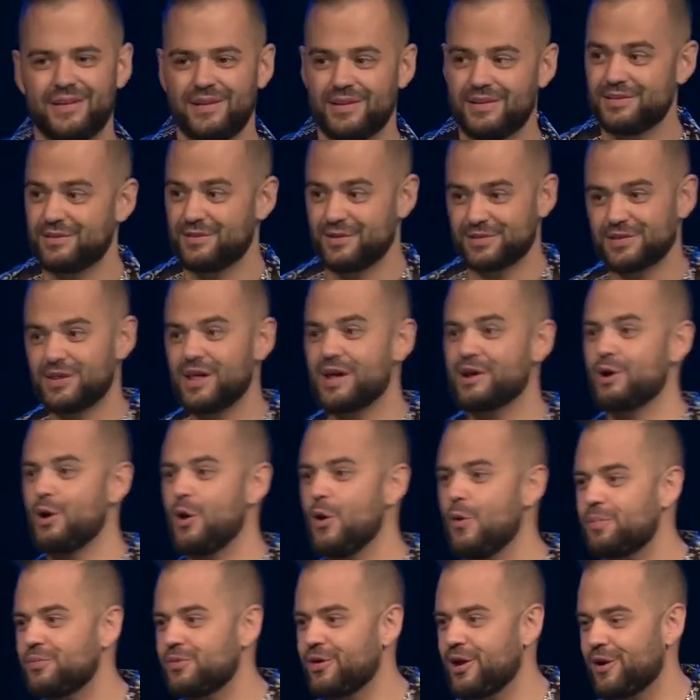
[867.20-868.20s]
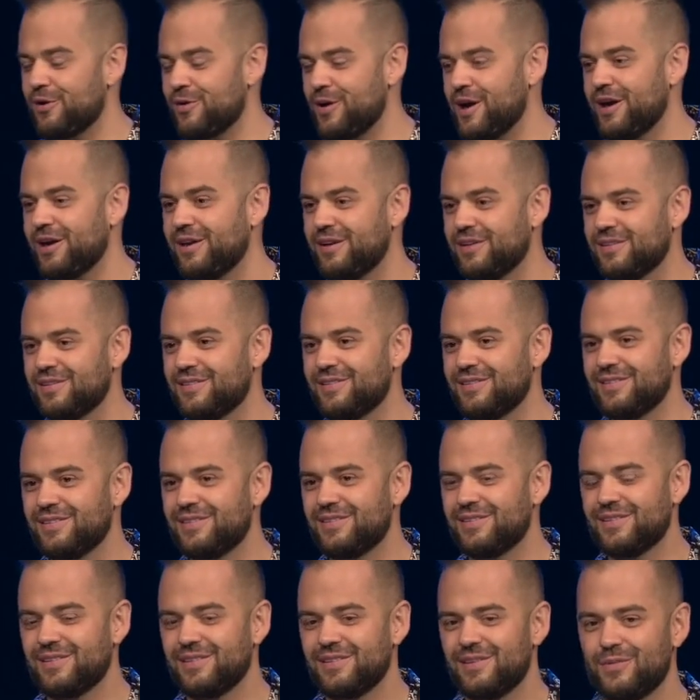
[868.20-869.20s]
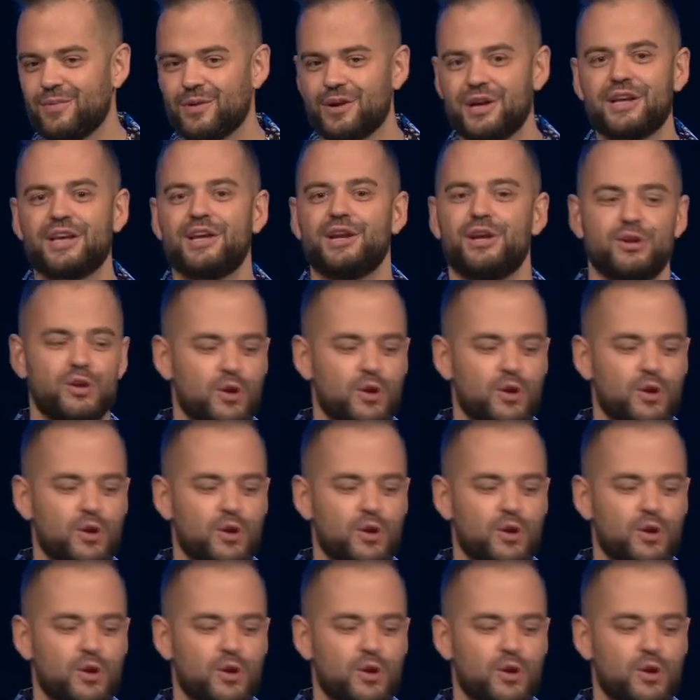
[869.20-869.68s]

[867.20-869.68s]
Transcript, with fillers: So there's a lot of hope there, right? We're going to get a